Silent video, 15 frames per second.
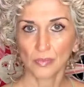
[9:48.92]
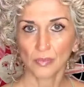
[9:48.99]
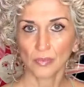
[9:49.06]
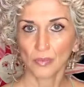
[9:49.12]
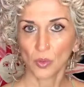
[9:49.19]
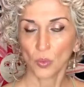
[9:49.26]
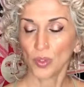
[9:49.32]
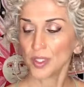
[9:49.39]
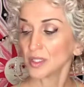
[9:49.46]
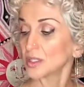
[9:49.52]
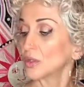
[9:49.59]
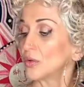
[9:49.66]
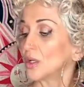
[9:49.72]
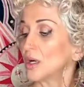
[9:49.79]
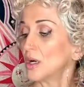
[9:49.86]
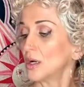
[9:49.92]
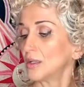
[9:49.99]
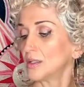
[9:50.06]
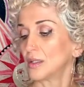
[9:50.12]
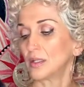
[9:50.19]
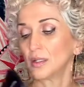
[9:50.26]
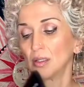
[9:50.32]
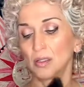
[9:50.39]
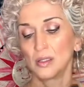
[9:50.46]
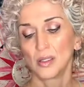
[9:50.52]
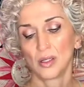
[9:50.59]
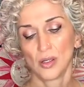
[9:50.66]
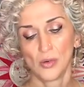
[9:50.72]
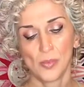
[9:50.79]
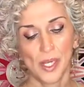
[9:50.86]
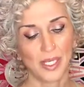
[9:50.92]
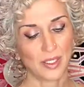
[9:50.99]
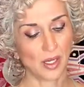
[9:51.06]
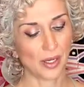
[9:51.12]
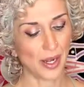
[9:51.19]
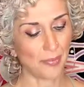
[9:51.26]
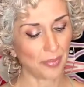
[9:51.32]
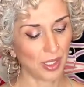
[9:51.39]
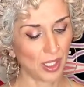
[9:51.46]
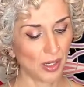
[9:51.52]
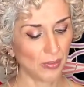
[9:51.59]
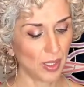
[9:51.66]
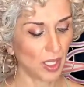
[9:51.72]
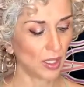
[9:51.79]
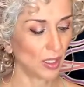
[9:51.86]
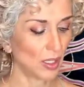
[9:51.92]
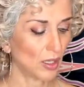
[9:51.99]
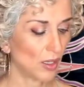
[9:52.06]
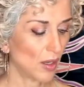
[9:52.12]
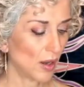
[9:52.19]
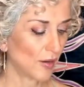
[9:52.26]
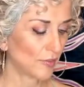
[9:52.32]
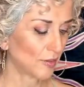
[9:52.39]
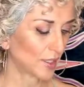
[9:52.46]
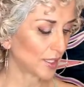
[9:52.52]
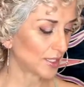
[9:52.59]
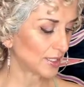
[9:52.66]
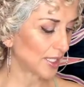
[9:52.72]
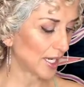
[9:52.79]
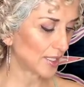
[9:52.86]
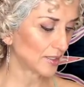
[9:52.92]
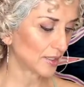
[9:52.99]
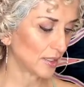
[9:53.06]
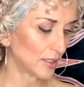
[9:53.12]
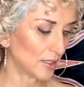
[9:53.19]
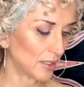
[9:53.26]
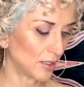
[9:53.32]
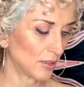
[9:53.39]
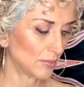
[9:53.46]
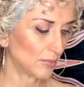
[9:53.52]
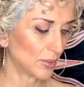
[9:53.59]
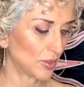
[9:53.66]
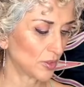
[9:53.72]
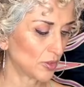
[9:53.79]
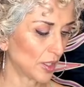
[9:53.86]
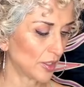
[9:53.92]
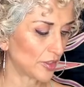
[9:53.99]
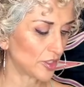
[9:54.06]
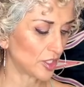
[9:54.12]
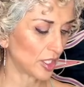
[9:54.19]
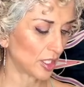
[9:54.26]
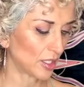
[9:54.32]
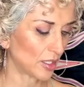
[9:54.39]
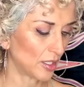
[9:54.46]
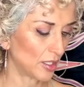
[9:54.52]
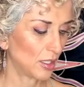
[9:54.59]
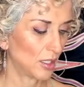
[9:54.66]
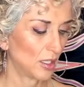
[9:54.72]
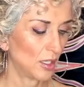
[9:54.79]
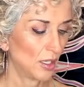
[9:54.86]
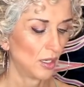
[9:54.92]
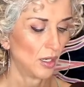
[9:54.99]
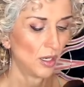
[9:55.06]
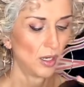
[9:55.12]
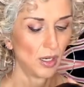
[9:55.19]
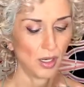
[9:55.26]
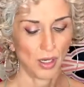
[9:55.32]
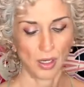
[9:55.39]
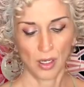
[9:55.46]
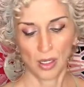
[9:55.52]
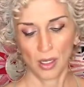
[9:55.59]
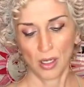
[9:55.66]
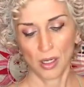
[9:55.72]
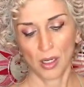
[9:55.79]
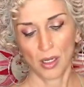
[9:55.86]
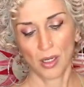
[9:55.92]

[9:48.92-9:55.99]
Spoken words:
What is going on? Oh my god, I'm becoming a freaking Dyson blow dryer chick. Oh.